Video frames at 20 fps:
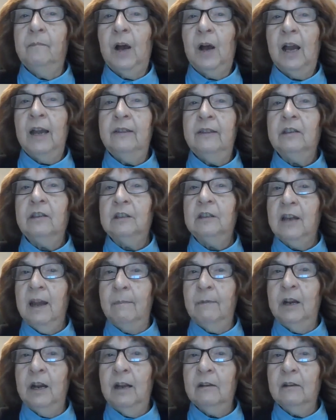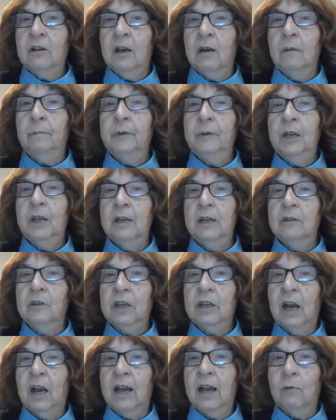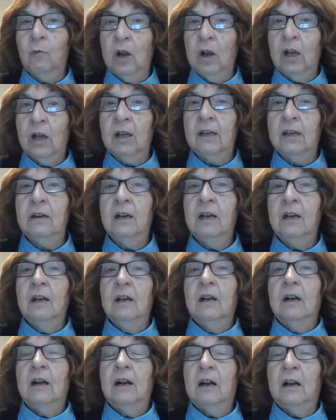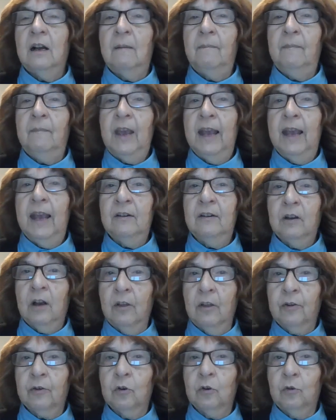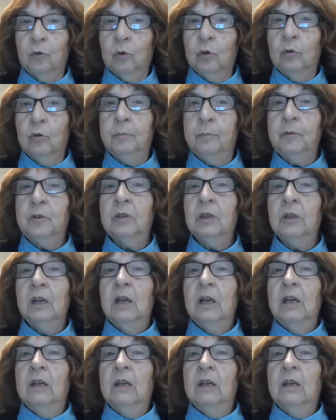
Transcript: by the Steminent Company in Taiwan um, and other groups.